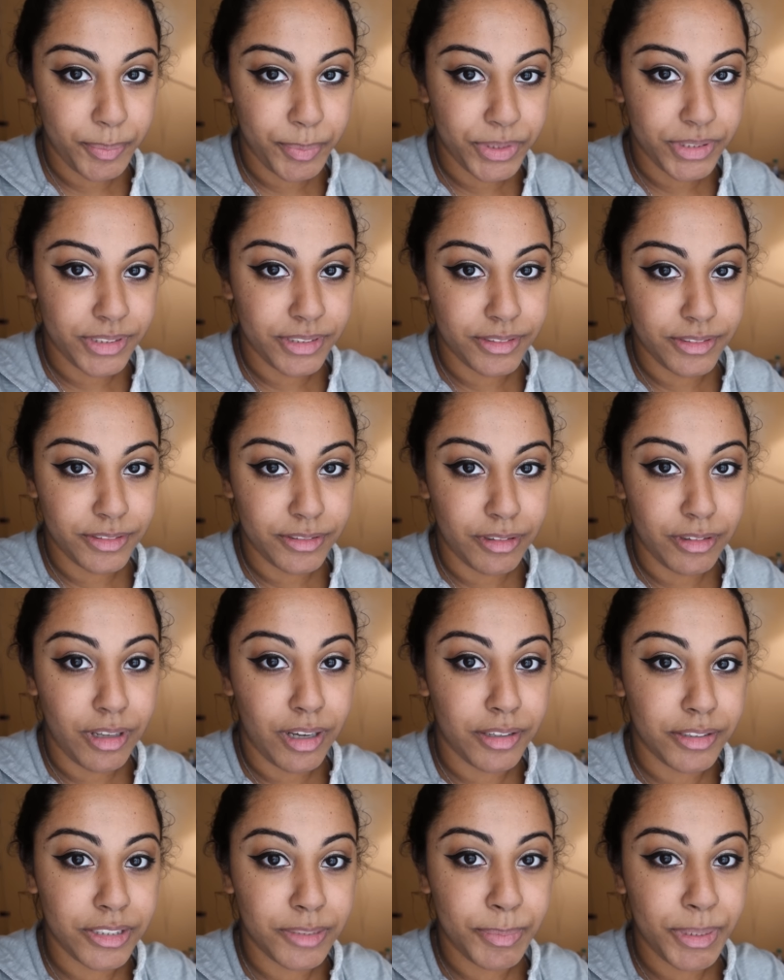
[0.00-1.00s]
but since it's a
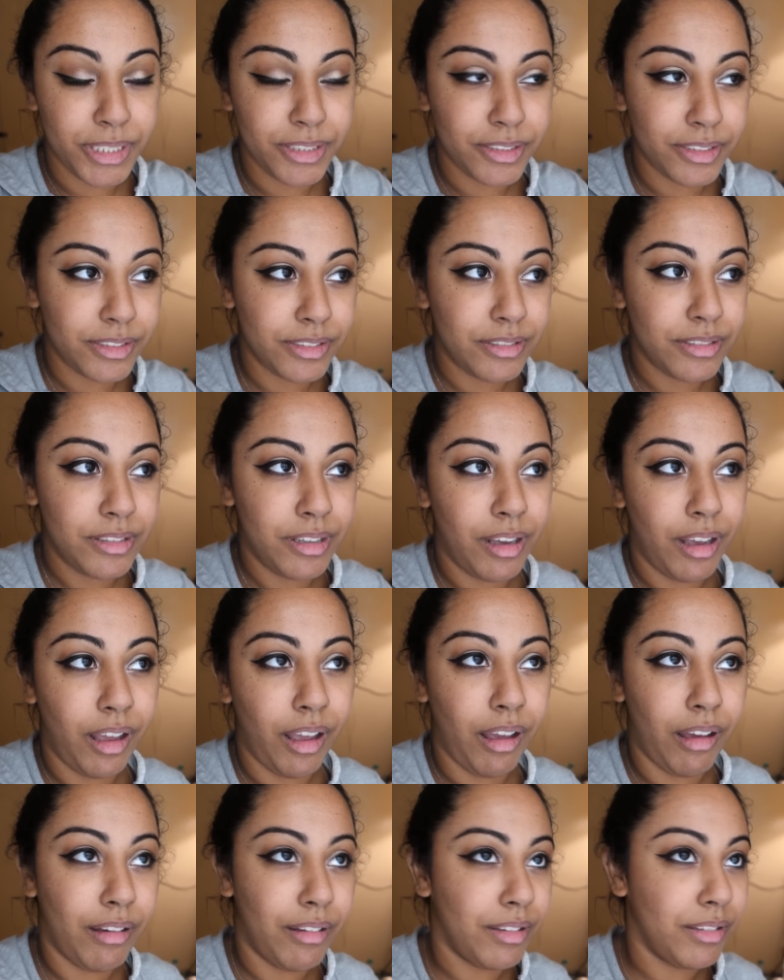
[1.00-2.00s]
lot of space,
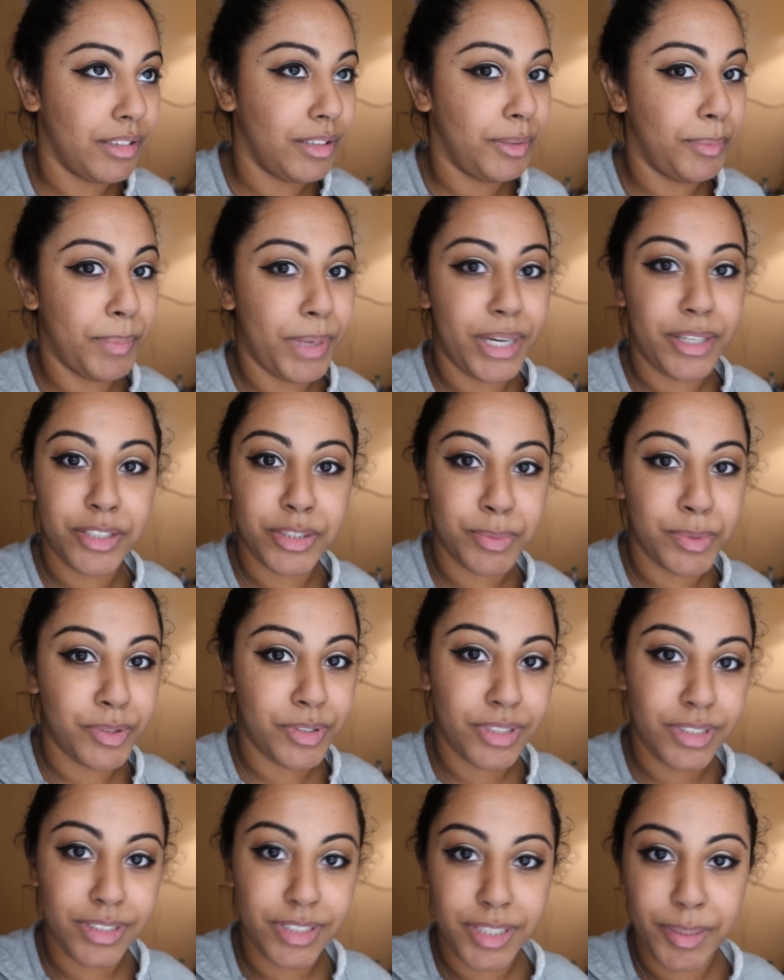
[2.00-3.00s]
might as well
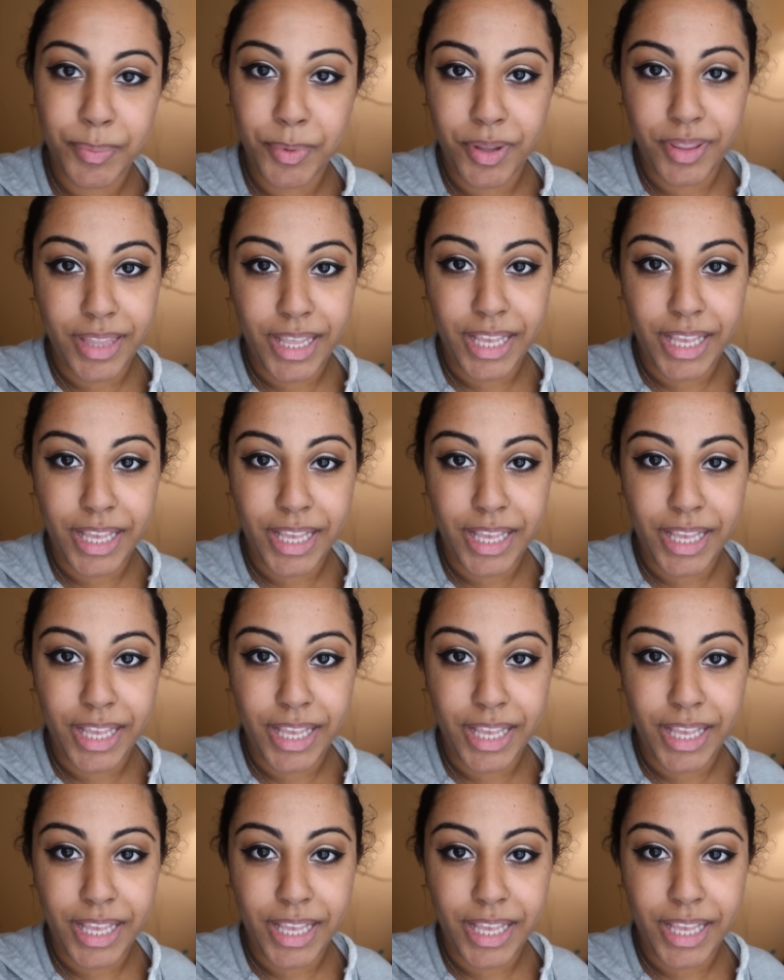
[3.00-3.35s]
just sleep on